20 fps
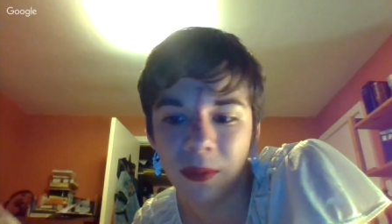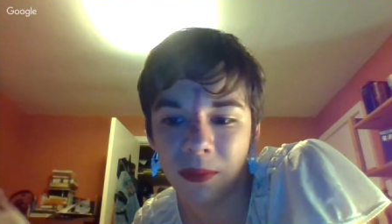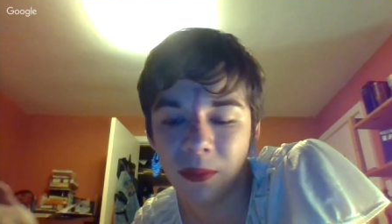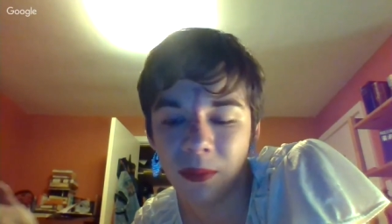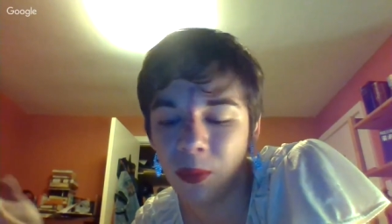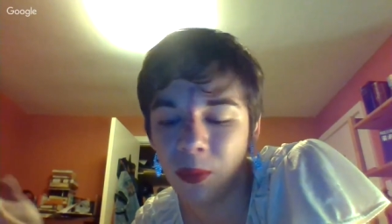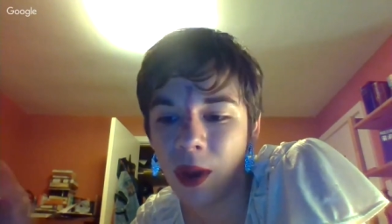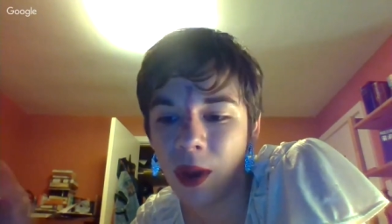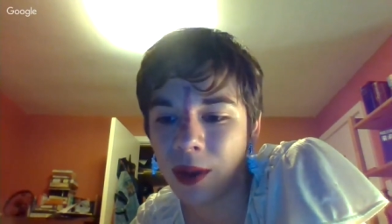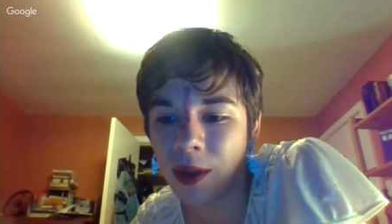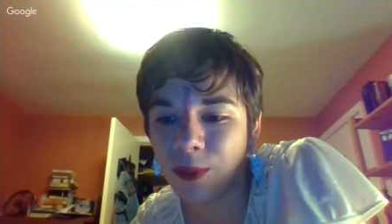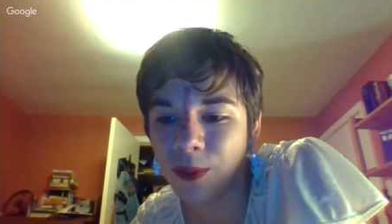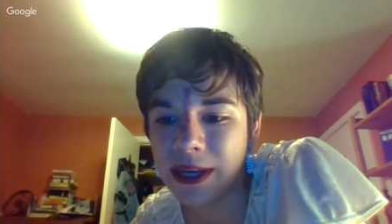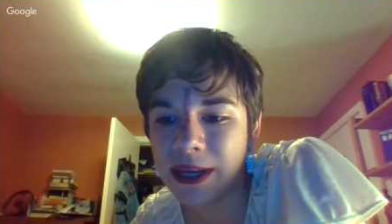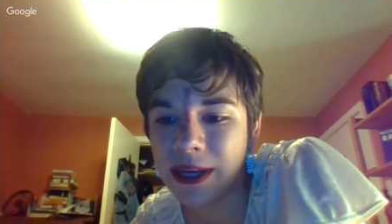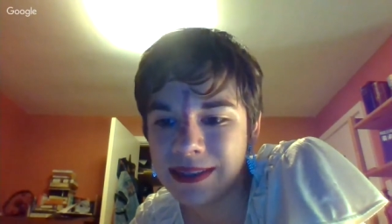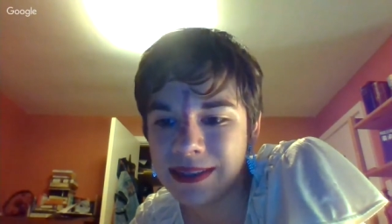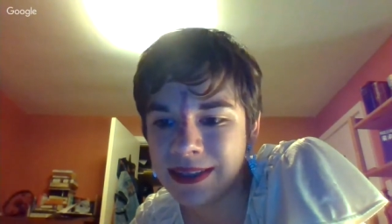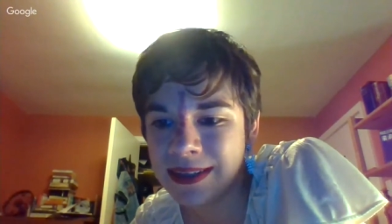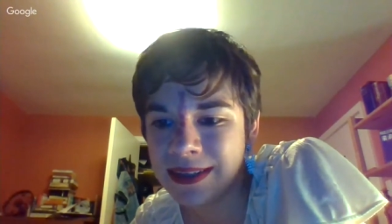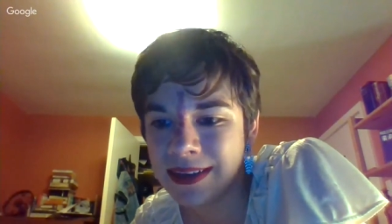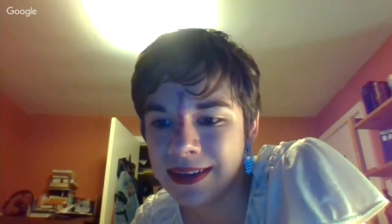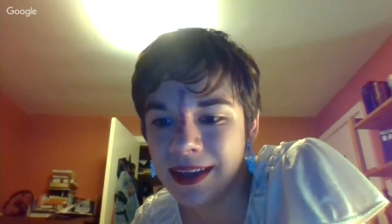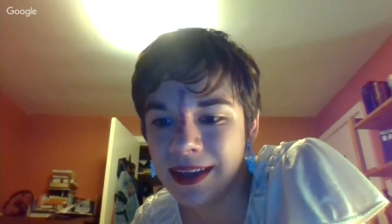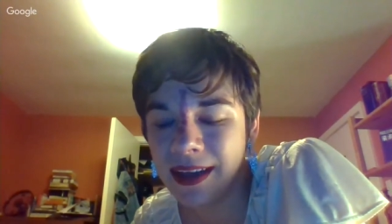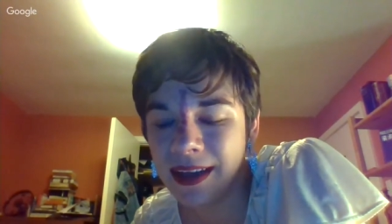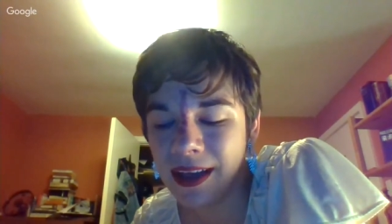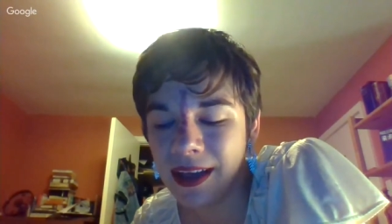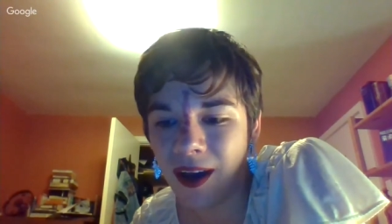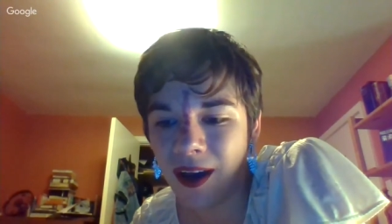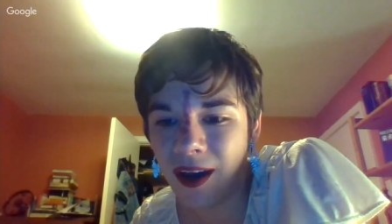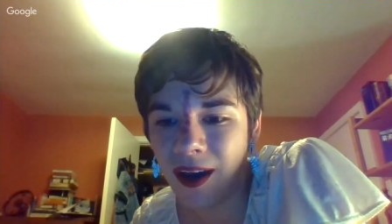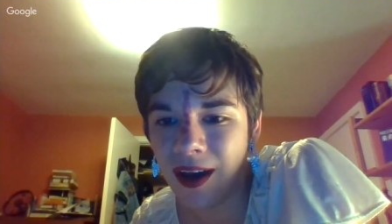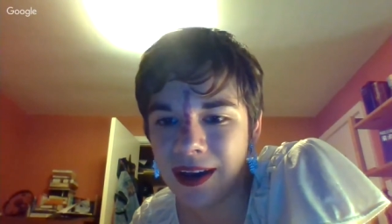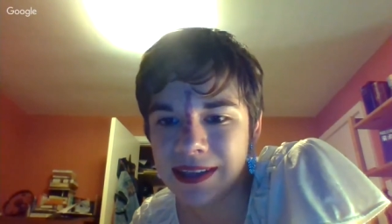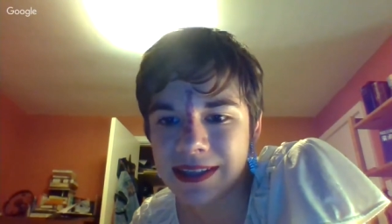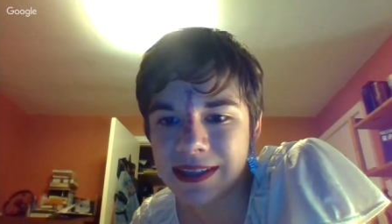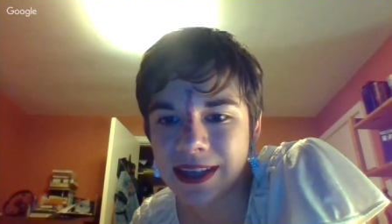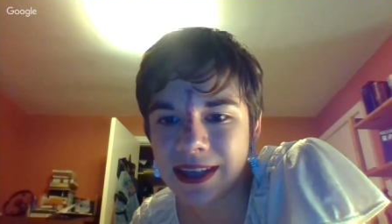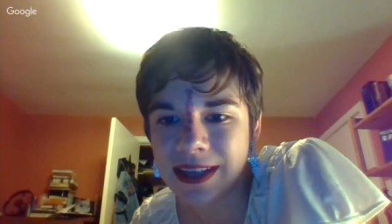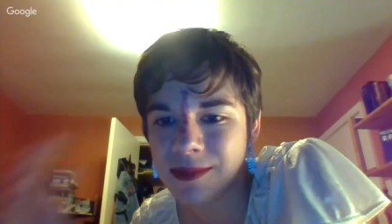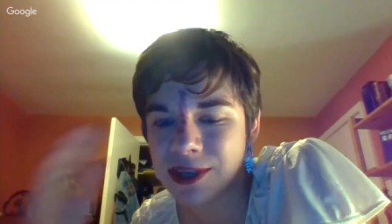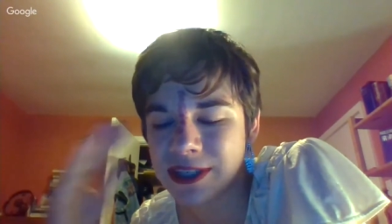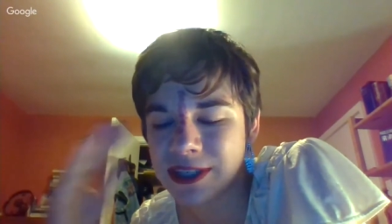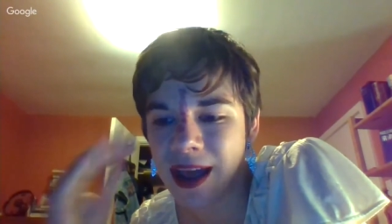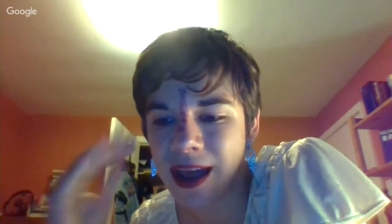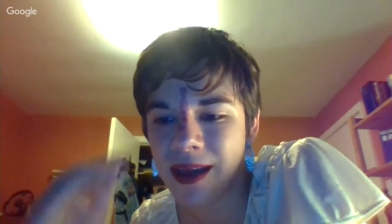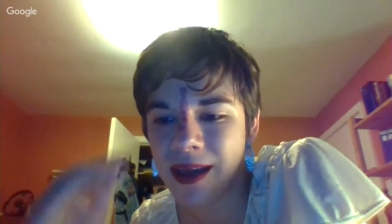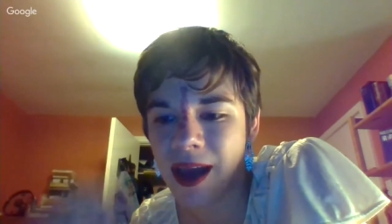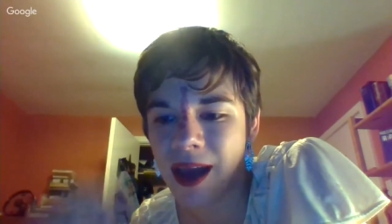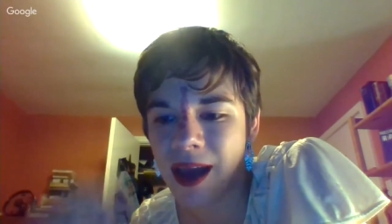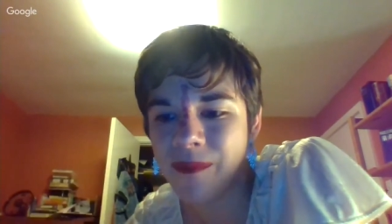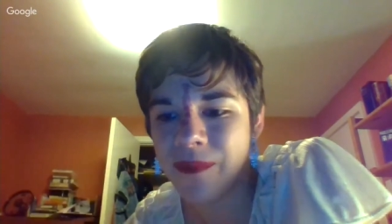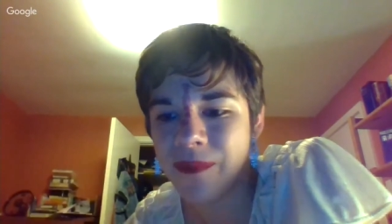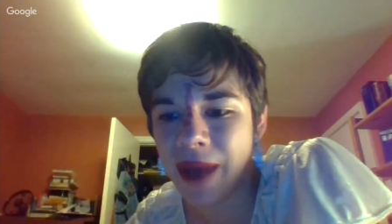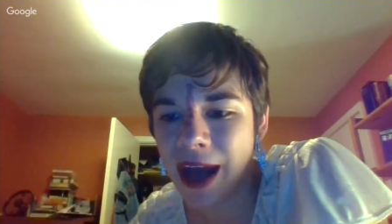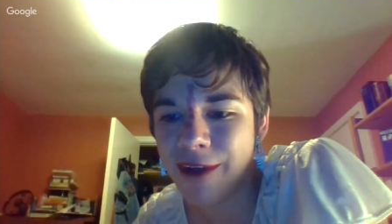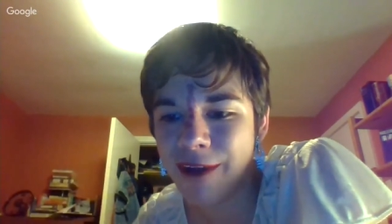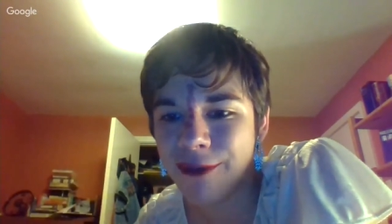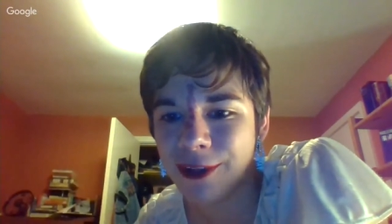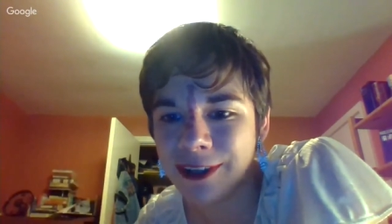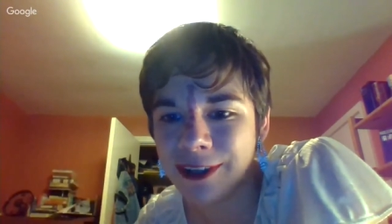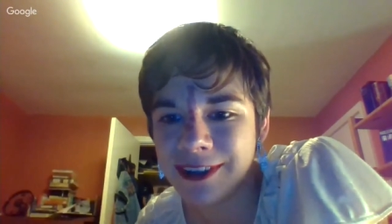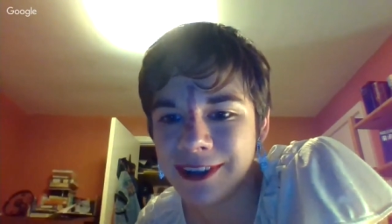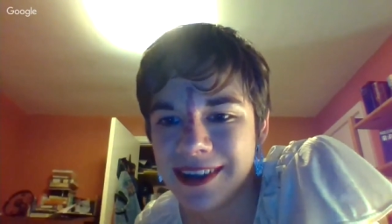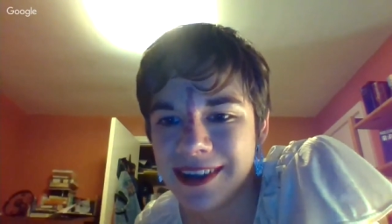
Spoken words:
what reason? Honestly, I'm baffled.